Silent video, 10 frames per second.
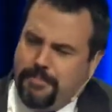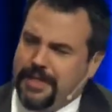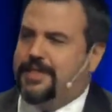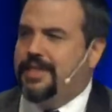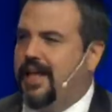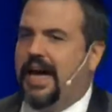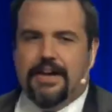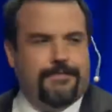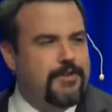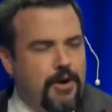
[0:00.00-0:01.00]
busy
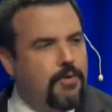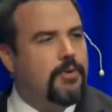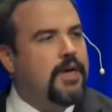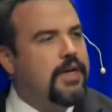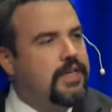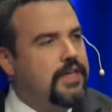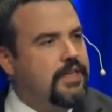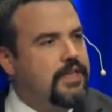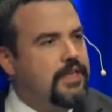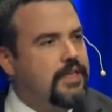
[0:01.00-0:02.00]
life. No,
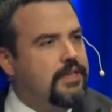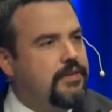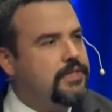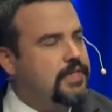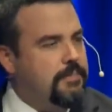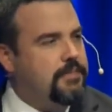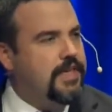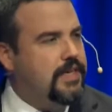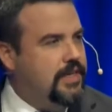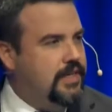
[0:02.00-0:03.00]
there's
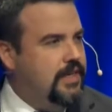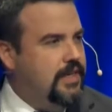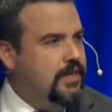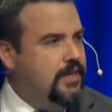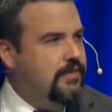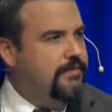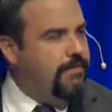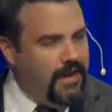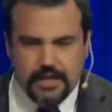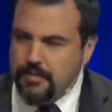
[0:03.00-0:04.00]
something
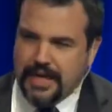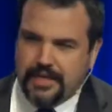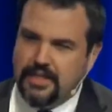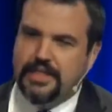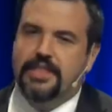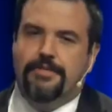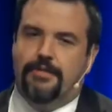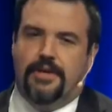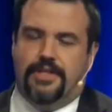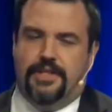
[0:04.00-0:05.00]
fundamentally
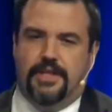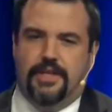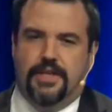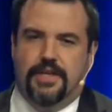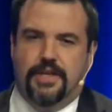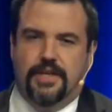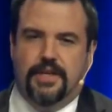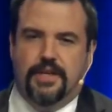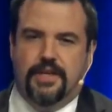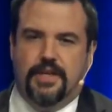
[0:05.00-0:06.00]
different
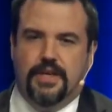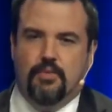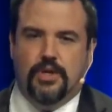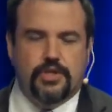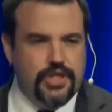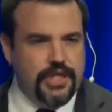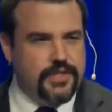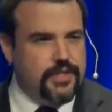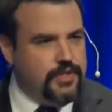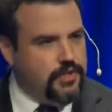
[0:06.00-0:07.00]
in what
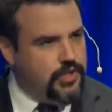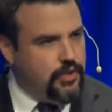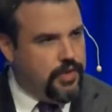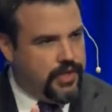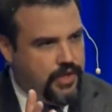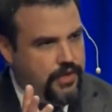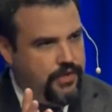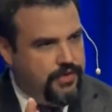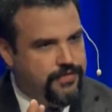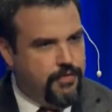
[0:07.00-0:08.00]
Jesus is doing
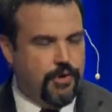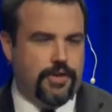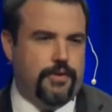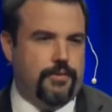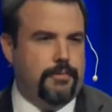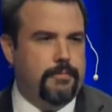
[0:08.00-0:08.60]
for you.